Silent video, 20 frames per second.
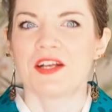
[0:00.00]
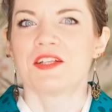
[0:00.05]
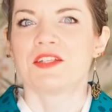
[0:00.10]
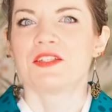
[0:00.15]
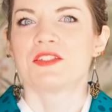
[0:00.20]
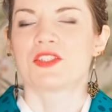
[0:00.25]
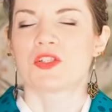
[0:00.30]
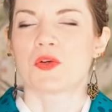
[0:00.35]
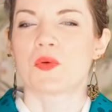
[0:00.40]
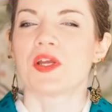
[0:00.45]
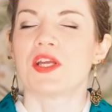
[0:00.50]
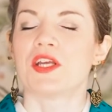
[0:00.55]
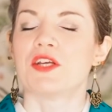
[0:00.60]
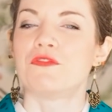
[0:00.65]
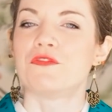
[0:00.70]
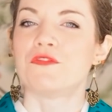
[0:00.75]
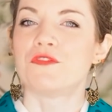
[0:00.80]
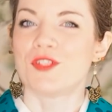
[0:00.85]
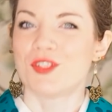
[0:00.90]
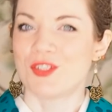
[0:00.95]
So
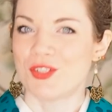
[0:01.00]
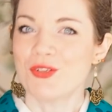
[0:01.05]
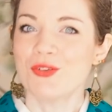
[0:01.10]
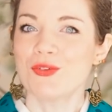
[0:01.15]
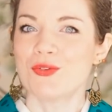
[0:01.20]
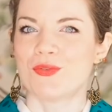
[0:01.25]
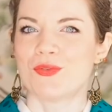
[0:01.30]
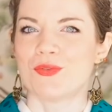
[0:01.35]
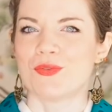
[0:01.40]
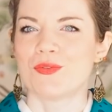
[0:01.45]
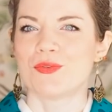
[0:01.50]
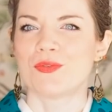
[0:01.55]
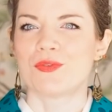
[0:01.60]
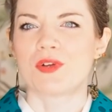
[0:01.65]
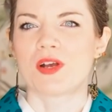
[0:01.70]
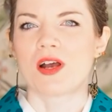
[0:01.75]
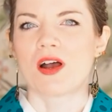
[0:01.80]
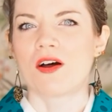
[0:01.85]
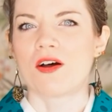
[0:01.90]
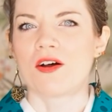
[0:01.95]
if you
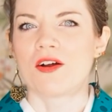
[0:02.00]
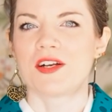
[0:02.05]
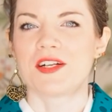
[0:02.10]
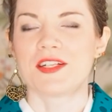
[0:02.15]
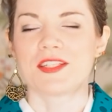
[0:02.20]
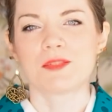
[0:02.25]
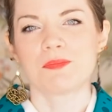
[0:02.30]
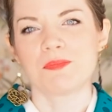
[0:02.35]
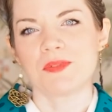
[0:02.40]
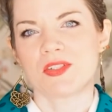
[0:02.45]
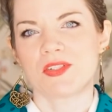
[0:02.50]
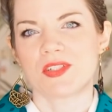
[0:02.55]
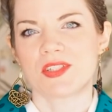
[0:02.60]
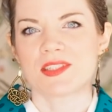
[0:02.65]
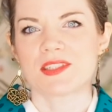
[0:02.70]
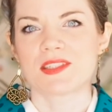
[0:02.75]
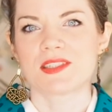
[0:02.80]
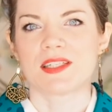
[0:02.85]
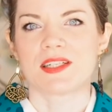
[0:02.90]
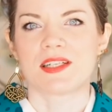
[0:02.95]
are
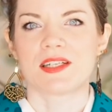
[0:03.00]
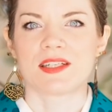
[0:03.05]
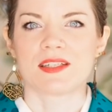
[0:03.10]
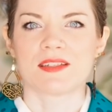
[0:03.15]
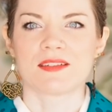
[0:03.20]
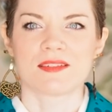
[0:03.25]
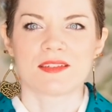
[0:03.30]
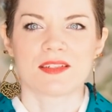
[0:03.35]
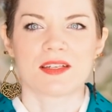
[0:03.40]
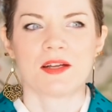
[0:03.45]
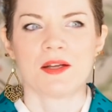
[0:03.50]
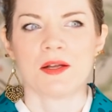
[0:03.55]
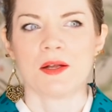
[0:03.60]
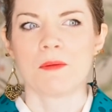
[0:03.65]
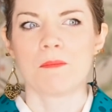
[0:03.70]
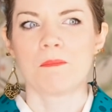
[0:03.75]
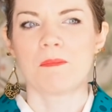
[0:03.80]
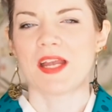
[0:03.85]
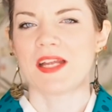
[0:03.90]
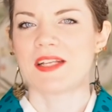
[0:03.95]
experienced in
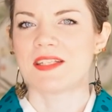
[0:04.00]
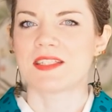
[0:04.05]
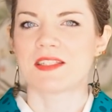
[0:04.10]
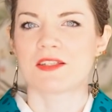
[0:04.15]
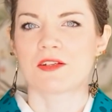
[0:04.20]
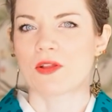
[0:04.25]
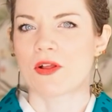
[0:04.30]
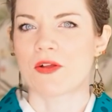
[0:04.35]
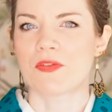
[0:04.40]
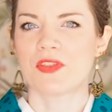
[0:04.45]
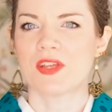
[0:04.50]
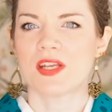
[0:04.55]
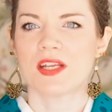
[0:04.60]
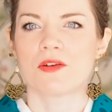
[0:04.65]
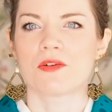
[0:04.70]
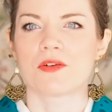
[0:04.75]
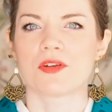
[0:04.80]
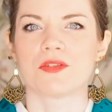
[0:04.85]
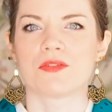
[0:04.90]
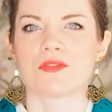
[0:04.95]
painting clothing,
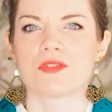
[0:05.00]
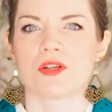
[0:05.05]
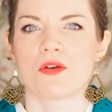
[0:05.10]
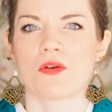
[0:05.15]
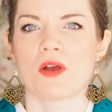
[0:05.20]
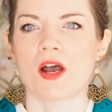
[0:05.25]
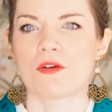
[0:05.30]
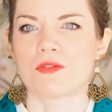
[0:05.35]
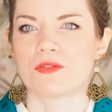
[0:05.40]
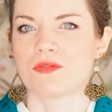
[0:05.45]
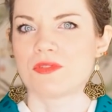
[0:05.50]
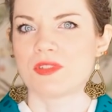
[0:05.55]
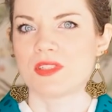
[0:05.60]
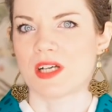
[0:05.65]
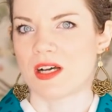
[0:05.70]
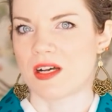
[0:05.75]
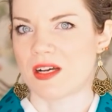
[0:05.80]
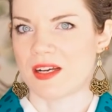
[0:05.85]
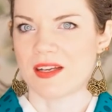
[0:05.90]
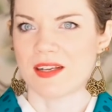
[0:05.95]
or you know how to
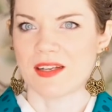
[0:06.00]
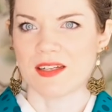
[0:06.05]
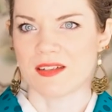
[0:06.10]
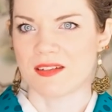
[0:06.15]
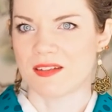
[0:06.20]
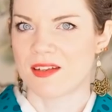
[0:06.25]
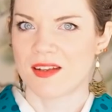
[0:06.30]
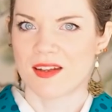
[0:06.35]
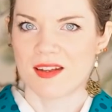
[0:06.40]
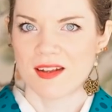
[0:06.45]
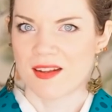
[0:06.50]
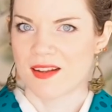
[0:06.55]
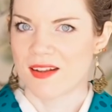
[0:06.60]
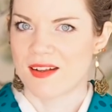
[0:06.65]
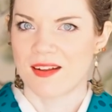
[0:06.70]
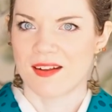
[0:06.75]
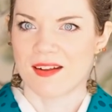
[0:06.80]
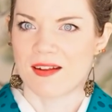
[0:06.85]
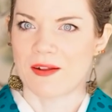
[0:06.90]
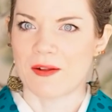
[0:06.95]
dye
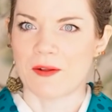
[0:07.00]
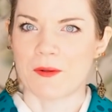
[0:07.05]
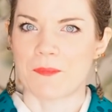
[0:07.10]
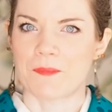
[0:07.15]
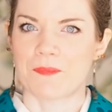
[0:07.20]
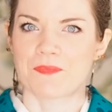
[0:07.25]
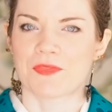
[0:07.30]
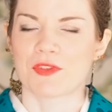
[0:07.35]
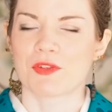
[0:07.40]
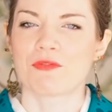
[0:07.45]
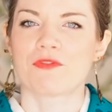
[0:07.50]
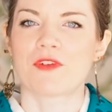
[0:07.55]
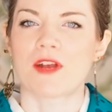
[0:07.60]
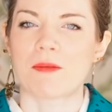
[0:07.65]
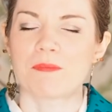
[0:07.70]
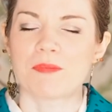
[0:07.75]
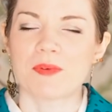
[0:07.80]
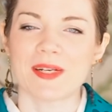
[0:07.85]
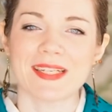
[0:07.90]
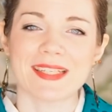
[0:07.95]

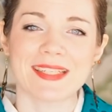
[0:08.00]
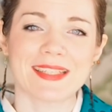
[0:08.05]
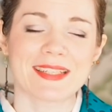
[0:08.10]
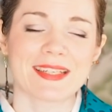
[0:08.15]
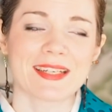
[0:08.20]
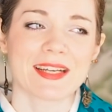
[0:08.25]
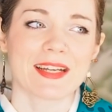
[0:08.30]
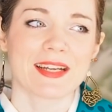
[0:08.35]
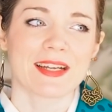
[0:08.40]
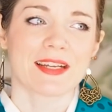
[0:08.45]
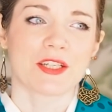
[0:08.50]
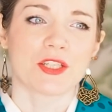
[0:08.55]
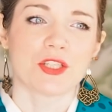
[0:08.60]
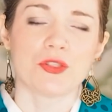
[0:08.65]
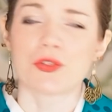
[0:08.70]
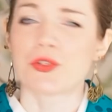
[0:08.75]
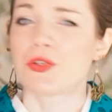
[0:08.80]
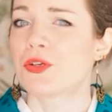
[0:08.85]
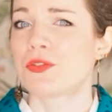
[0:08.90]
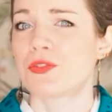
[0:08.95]
fabric,
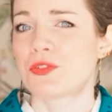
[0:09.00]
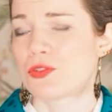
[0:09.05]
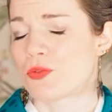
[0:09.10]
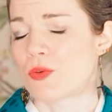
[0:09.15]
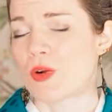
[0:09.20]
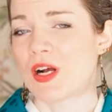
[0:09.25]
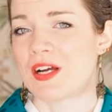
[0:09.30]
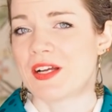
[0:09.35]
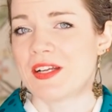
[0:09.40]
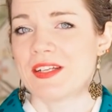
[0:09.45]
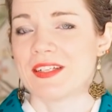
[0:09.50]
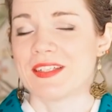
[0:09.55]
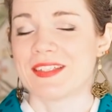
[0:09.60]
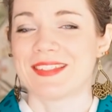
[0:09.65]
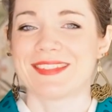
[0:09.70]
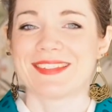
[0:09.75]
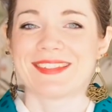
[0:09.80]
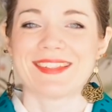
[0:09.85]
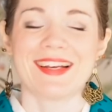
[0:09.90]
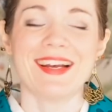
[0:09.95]
you could try
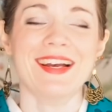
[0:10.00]
it.